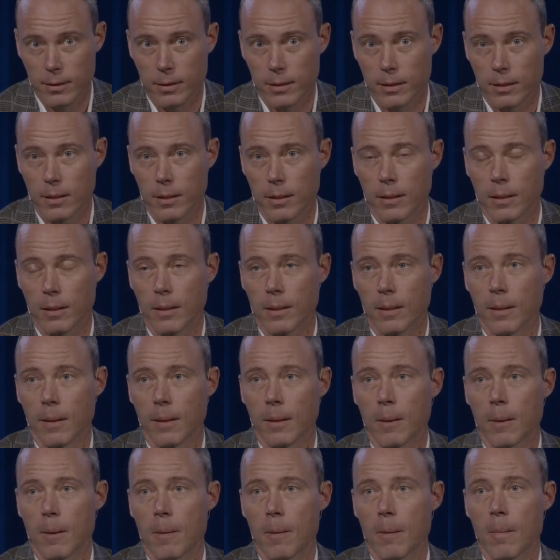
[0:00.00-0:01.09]

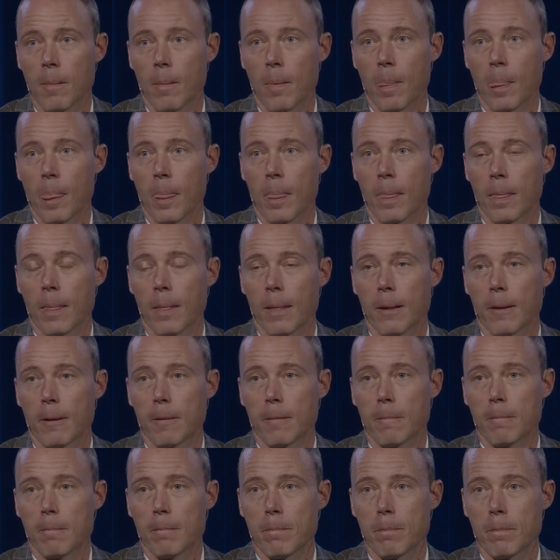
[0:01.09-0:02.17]

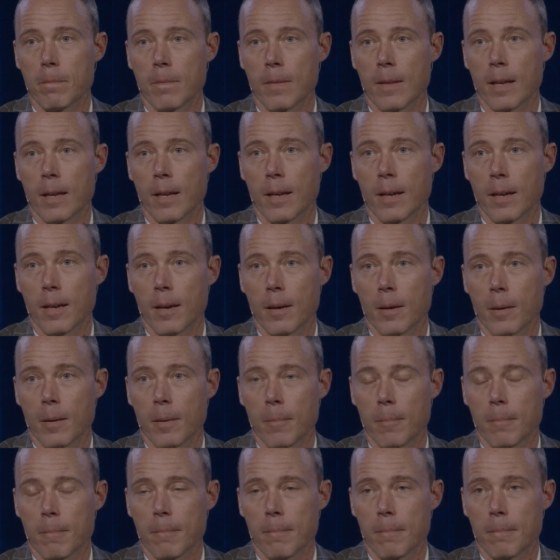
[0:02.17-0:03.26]

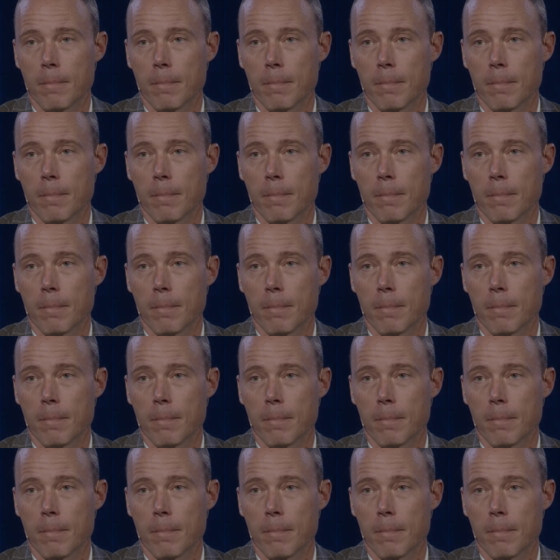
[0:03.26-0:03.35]
(silence)